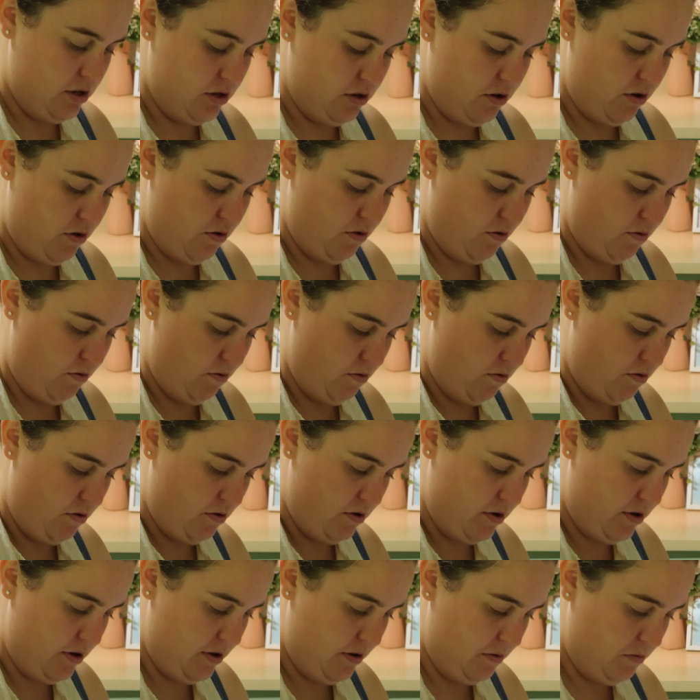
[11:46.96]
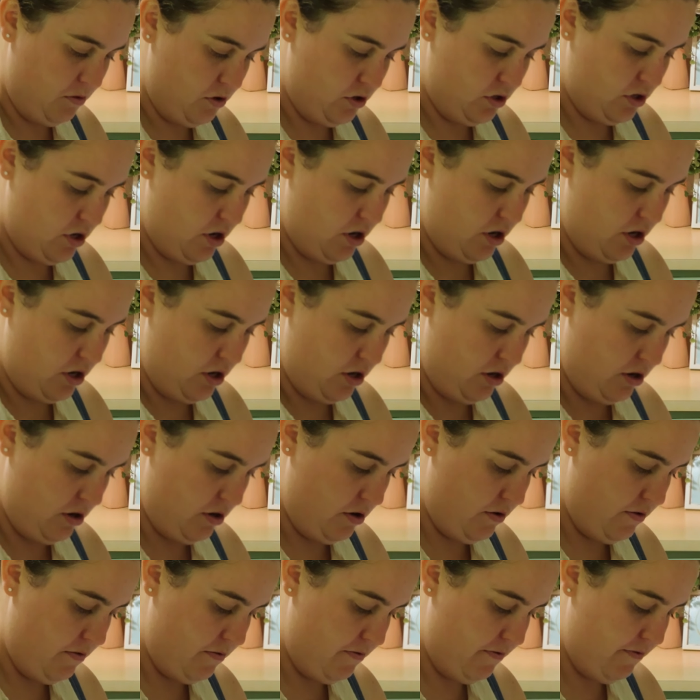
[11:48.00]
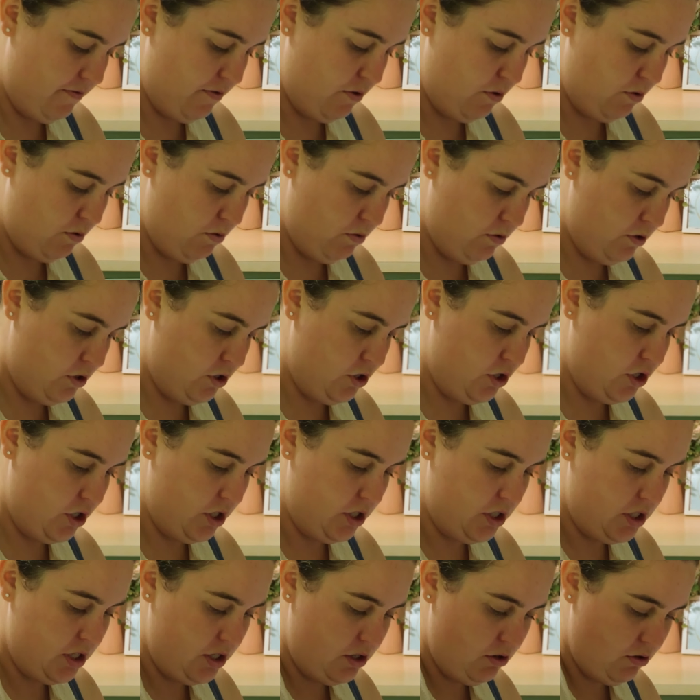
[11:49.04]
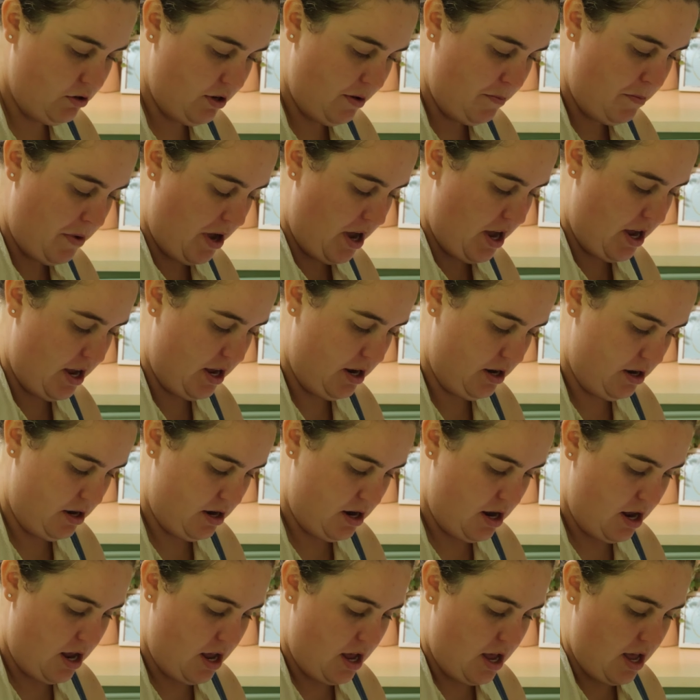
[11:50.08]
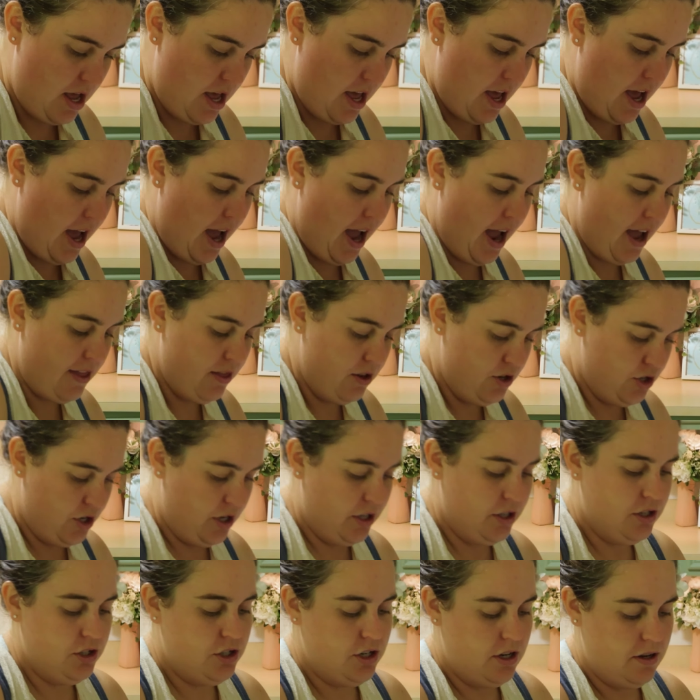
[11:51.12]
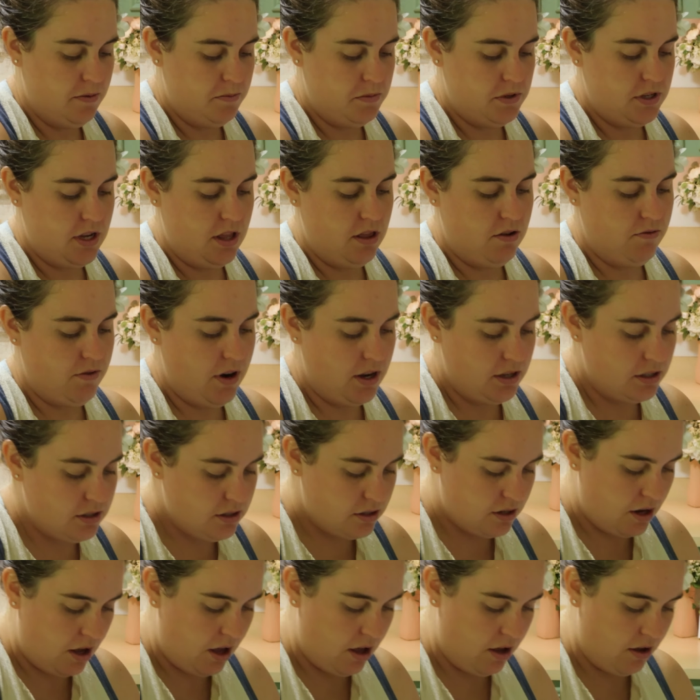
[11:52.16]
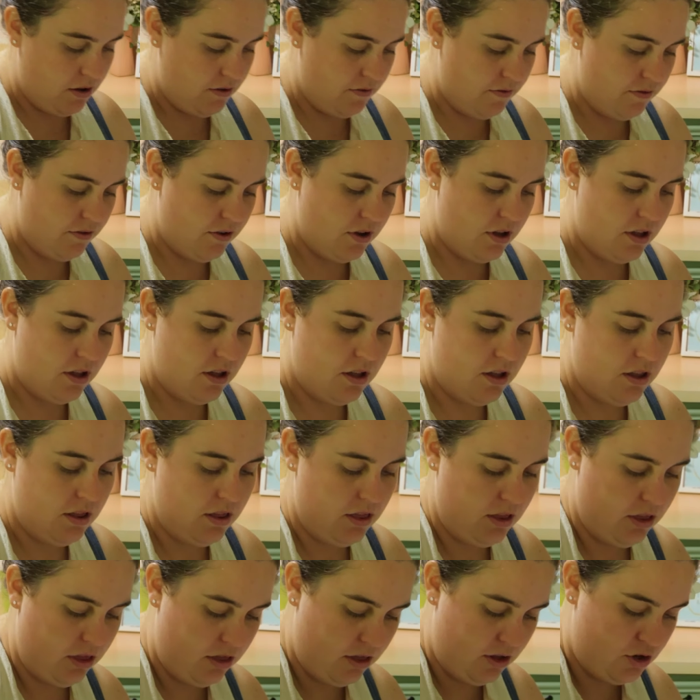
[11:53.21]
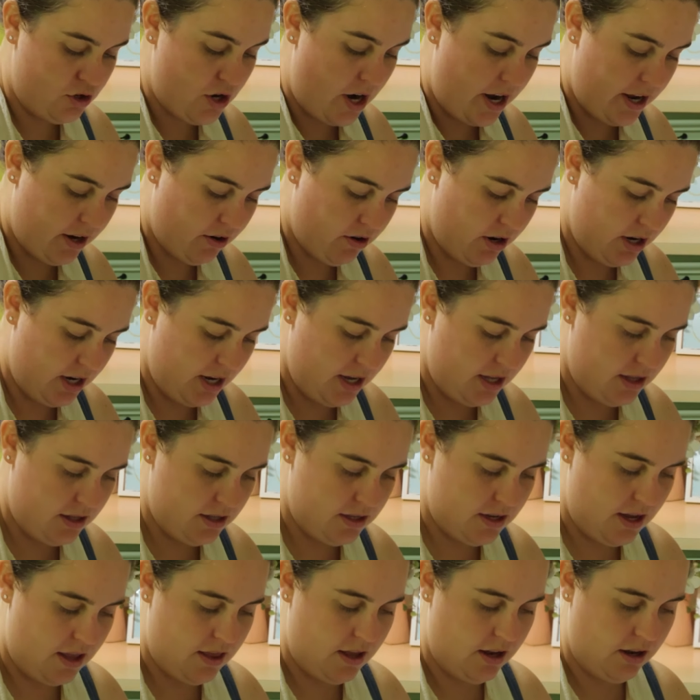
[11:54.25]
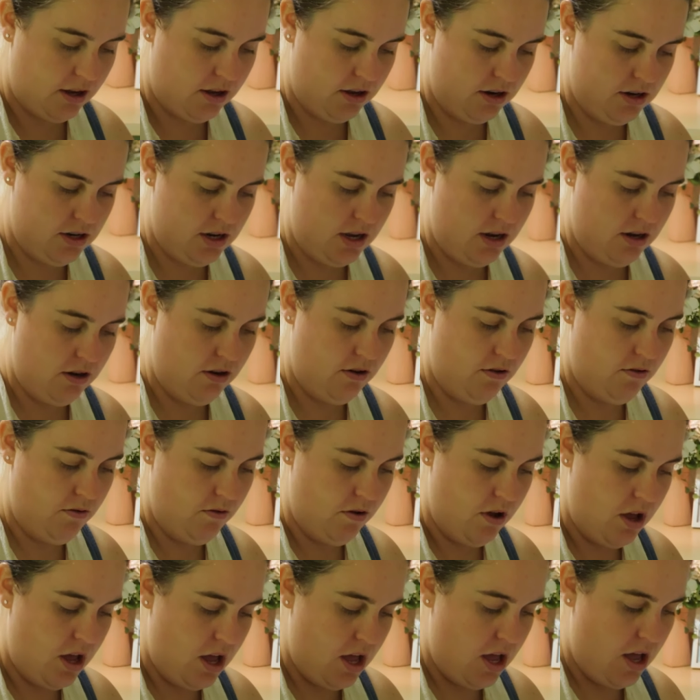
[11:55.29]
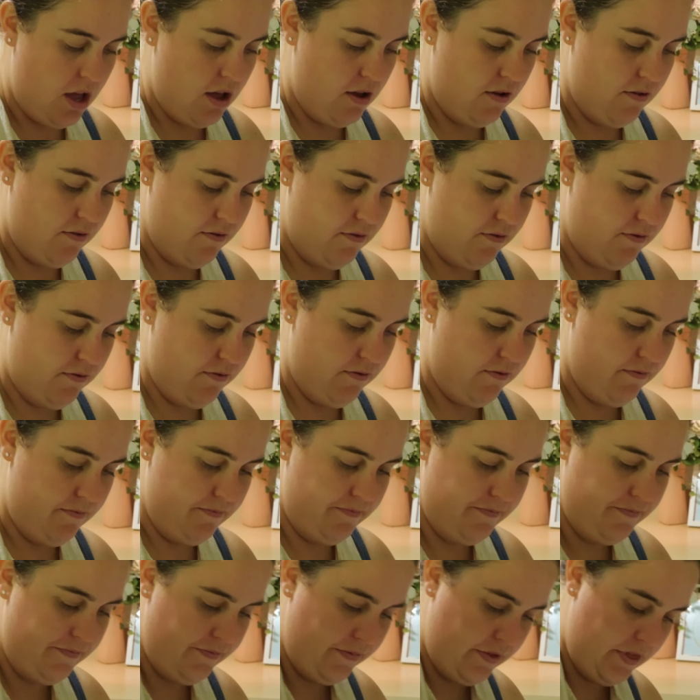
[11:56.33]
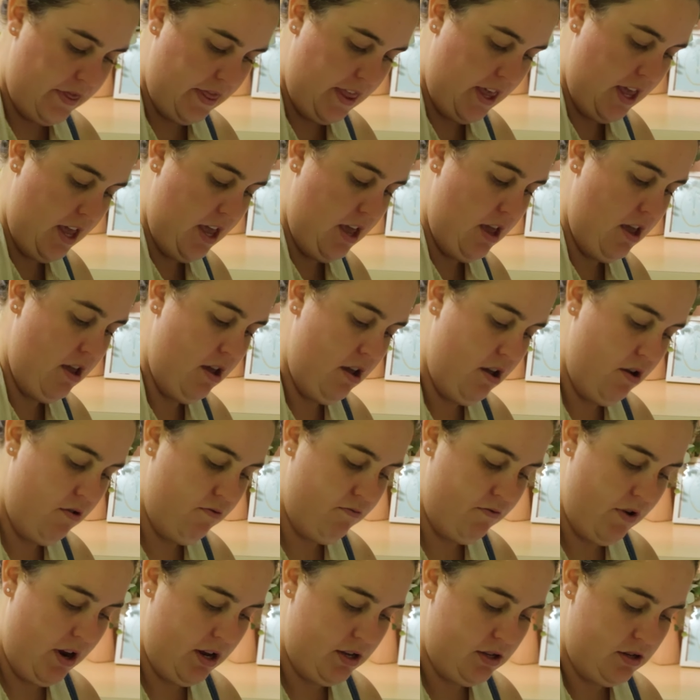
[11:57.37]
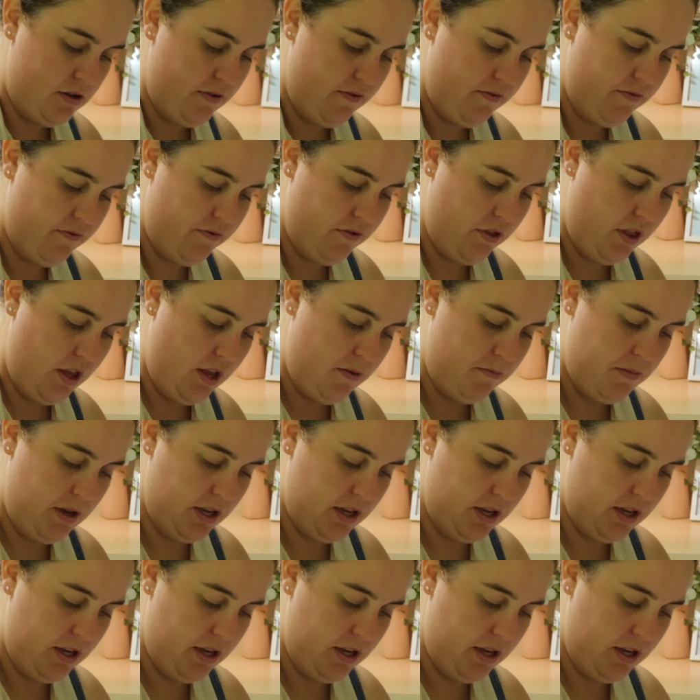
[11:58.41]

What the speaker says: So I'm just gonna fold just until combined, add the chocolate chips and the rest of the dry ingredients, and then continue the rest of the